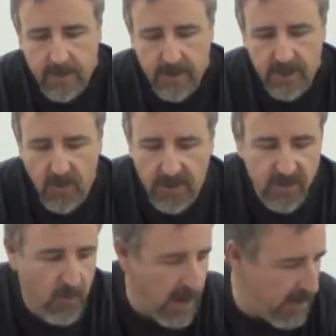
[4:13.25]
so it's
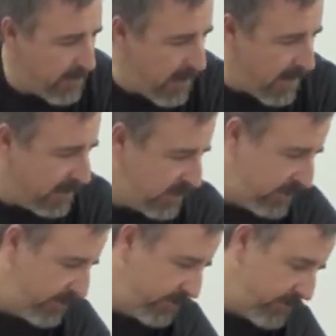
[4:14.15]
a wet
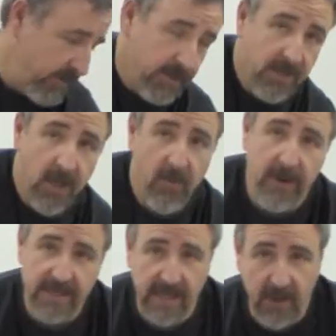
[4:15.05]
mess. Another
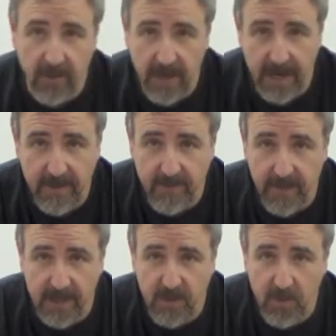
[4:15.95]
reason I don't like
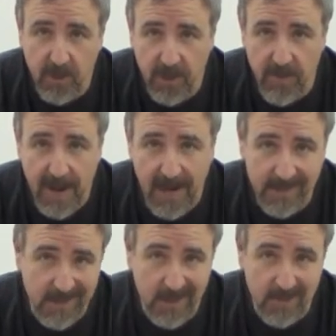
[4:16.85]
messing with breather
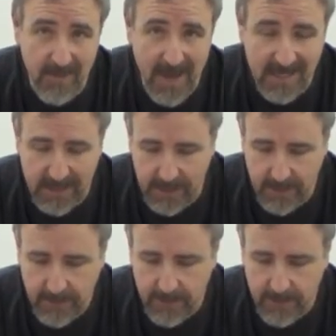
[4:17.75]
bags is it's messy.